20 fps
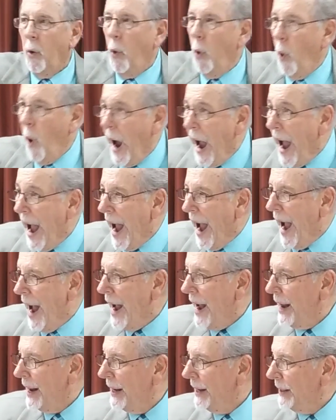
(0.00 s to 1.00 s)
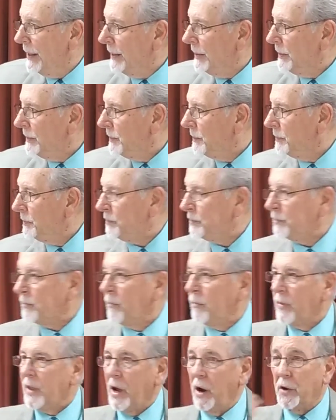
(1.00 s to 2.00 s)
Why?
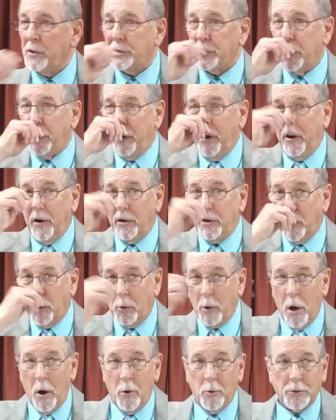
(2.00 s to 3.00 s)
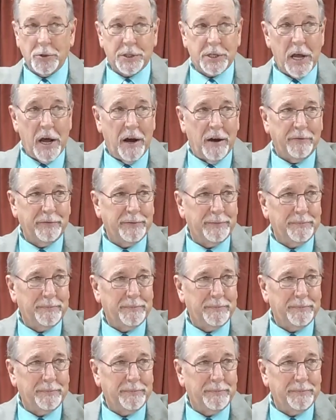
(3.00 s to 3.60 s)
Because they're hearing the wrong stuff.